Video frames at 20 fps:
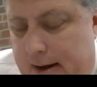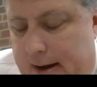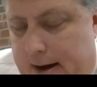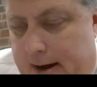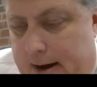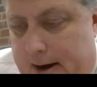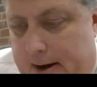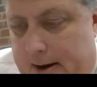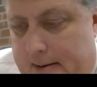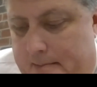
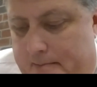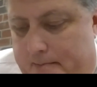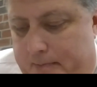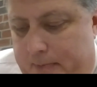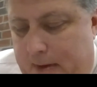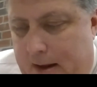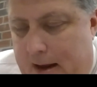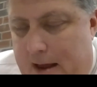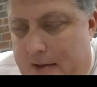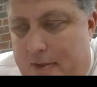And
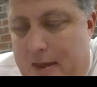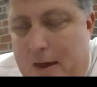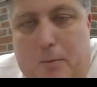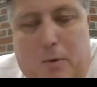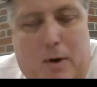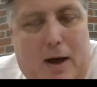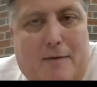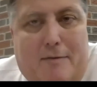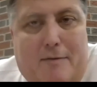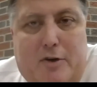then
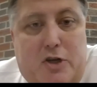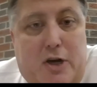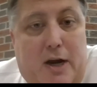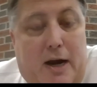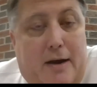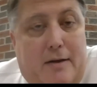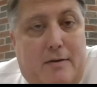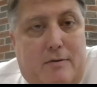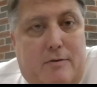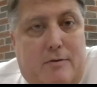we'll have a
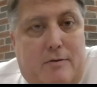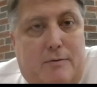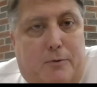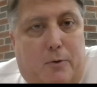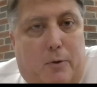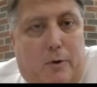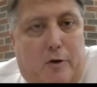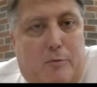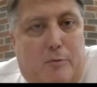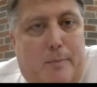chance
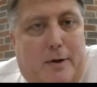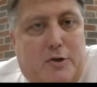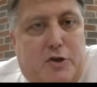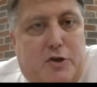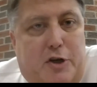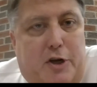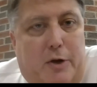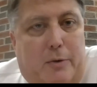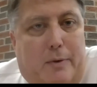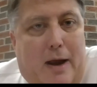for as much
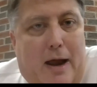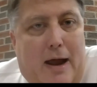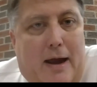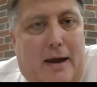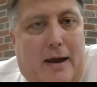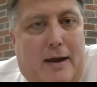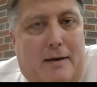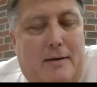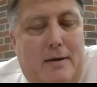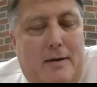
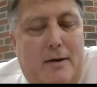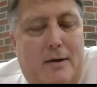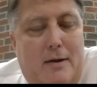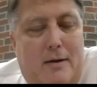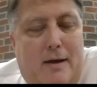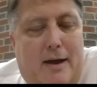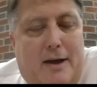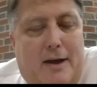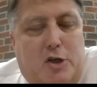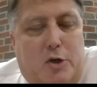Q&A
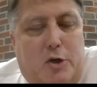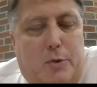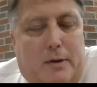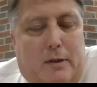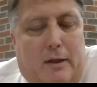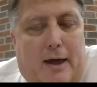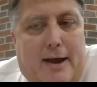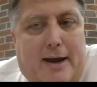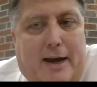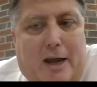as you
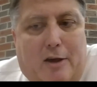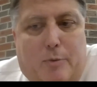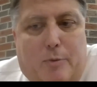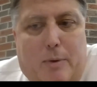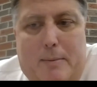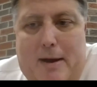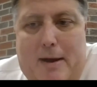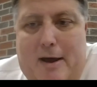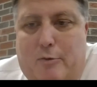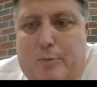would like as
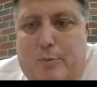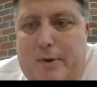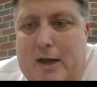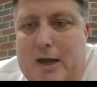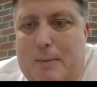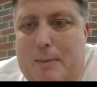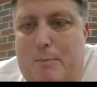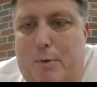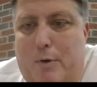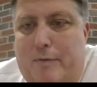we
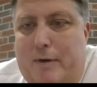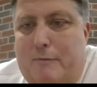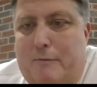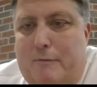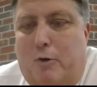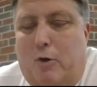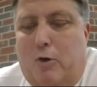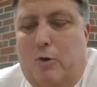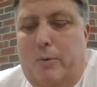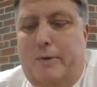keep moving
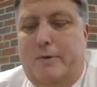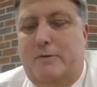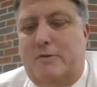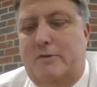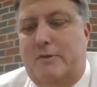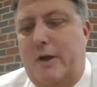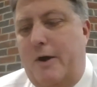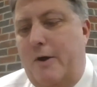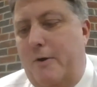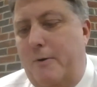forward.
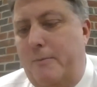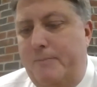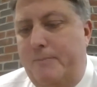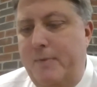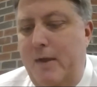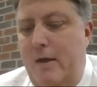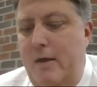So